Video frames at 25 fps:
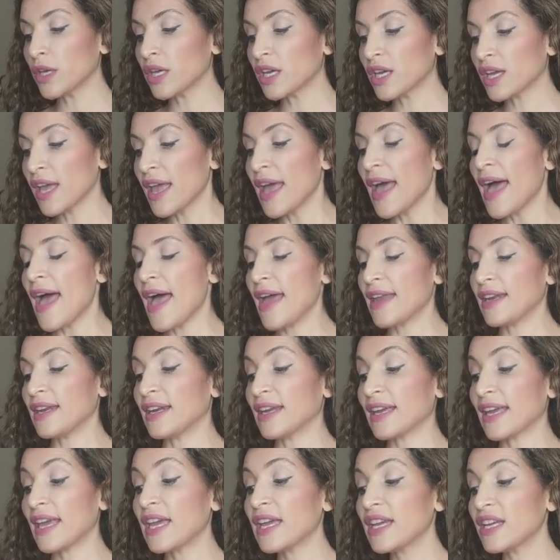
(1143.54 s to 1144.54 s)
week and an
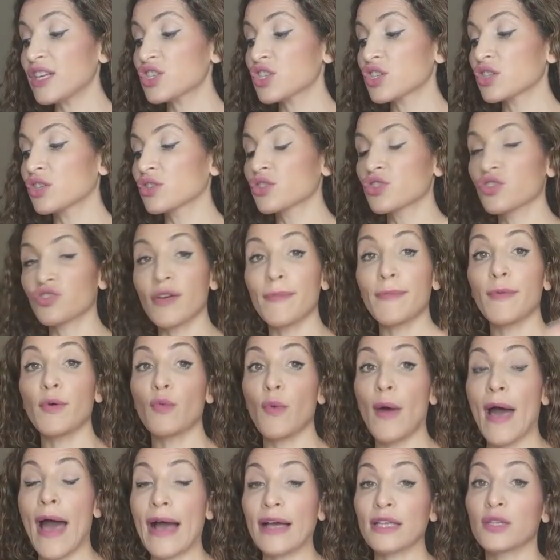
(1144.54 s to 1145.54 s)
occasional strip
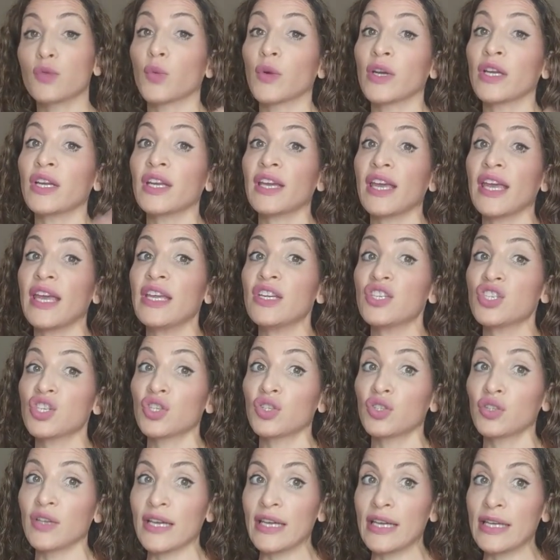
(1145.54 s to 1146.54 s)
and wax. What an
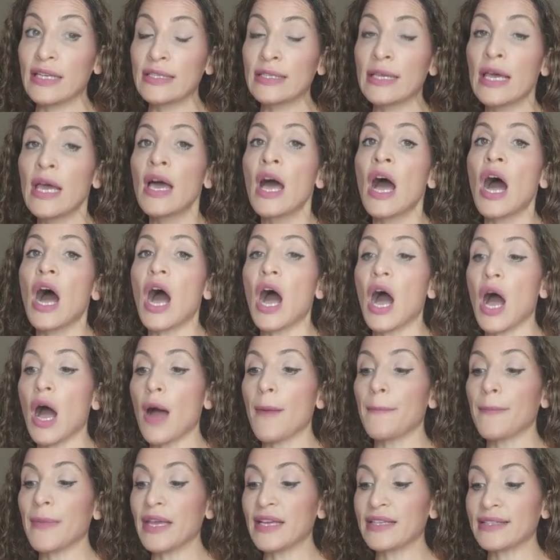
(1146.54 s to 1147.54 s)
occasional is,
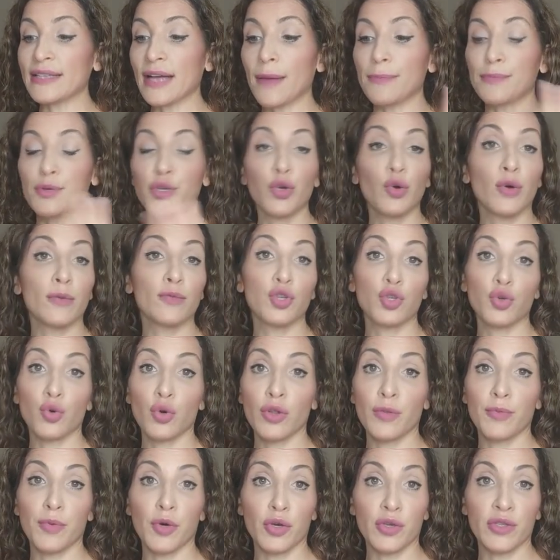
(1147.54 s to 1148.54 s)
um, is up to, I'm
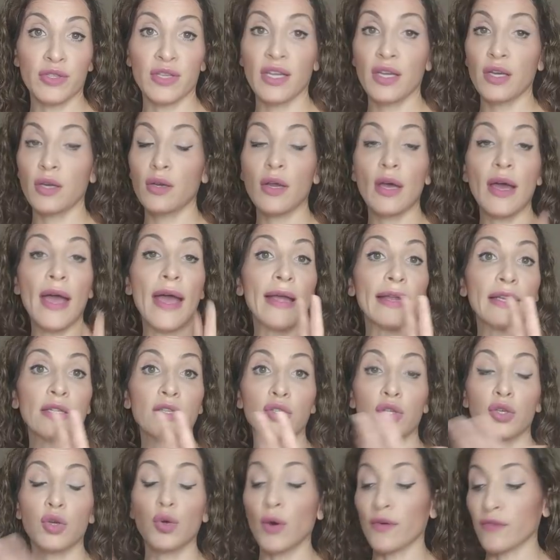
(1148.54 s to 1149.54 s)
sure, the person
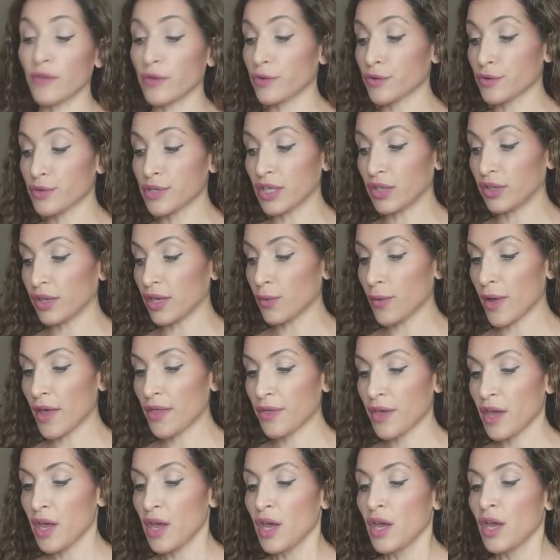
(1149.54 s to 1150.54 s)
and whoever they're dealing with.
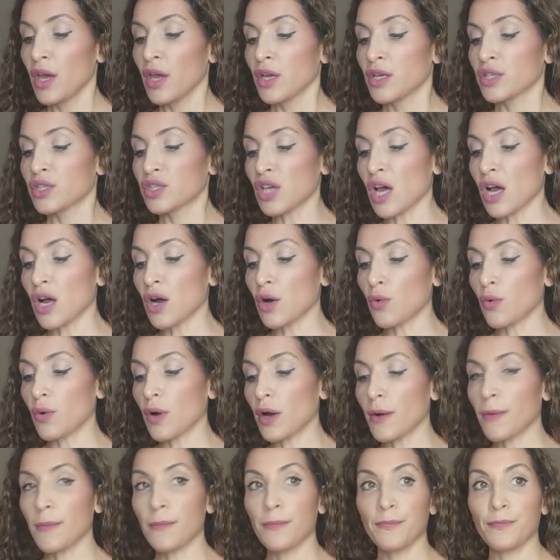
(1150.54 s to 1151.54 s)

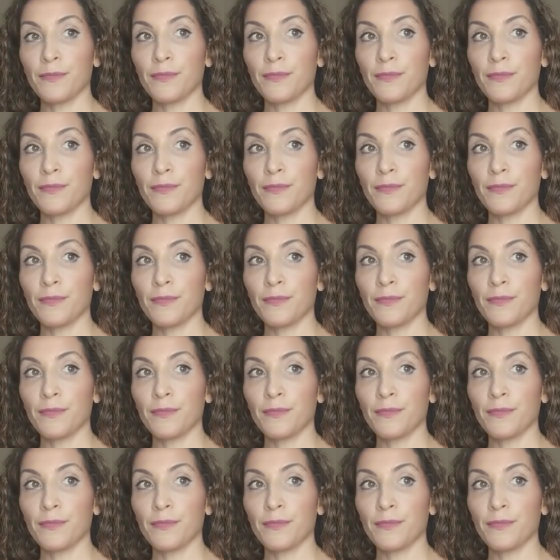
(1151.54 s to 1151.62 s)
So,